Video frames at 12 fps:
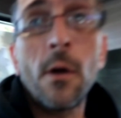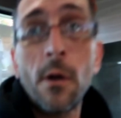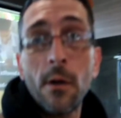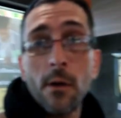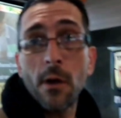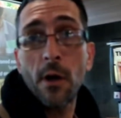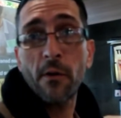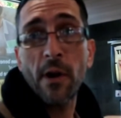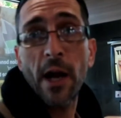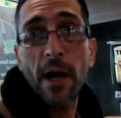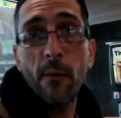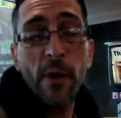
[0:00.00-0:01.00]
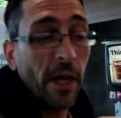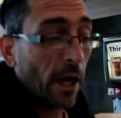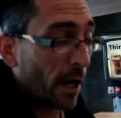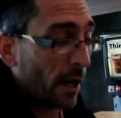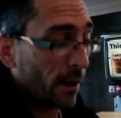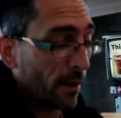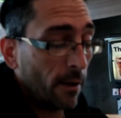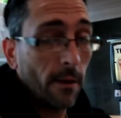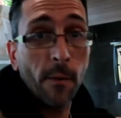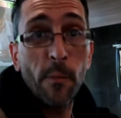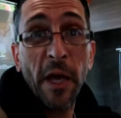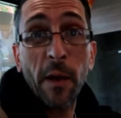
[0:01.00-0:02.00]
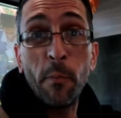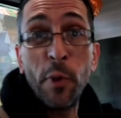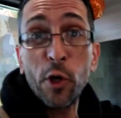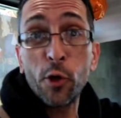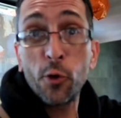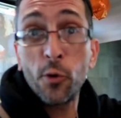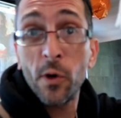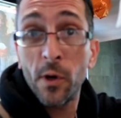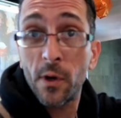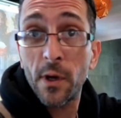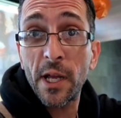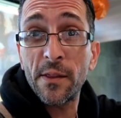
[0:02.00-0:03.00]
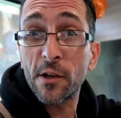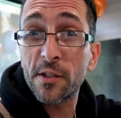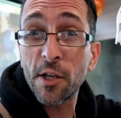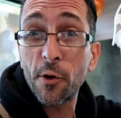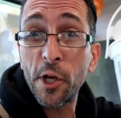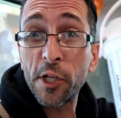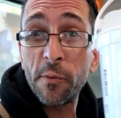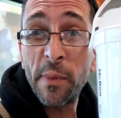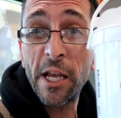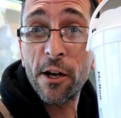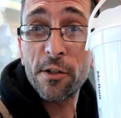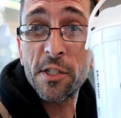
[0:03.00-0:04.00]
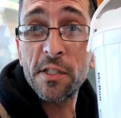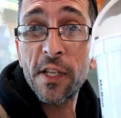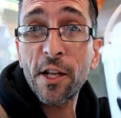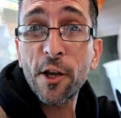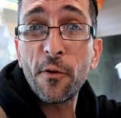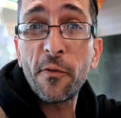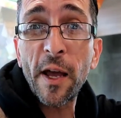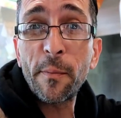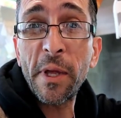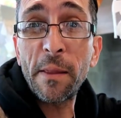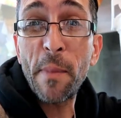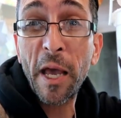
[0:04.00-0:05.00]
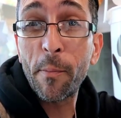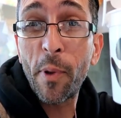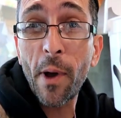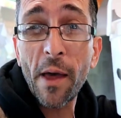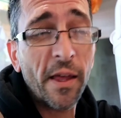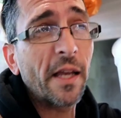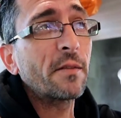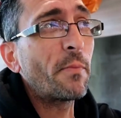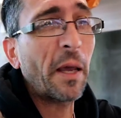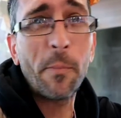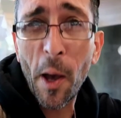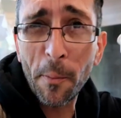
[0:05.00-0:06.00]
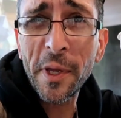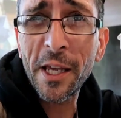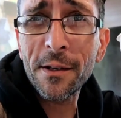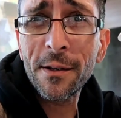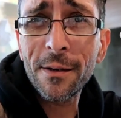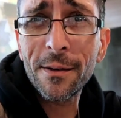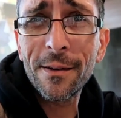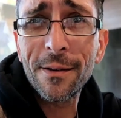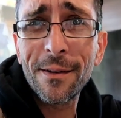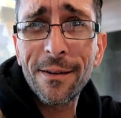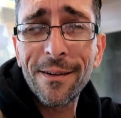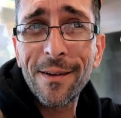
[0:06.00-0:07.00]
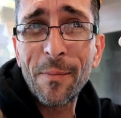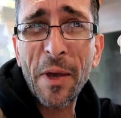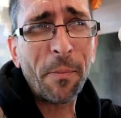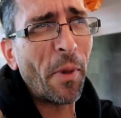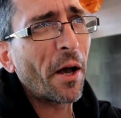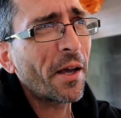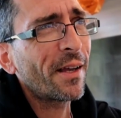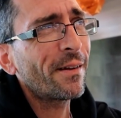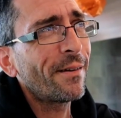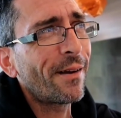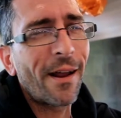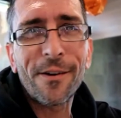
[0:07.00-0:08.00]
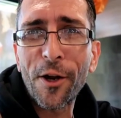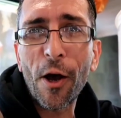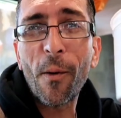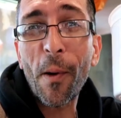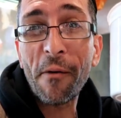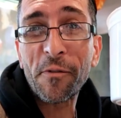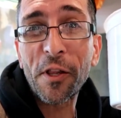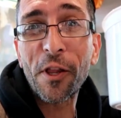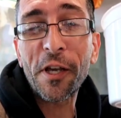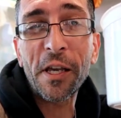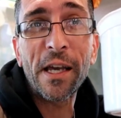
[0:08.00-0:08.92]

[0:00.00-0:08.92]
All right, we got McBoo, and they're so good to me here. She's gonna go find me Mc, I think it's McPumpkin? McPumpkin? I don't know, I'm gonna have to look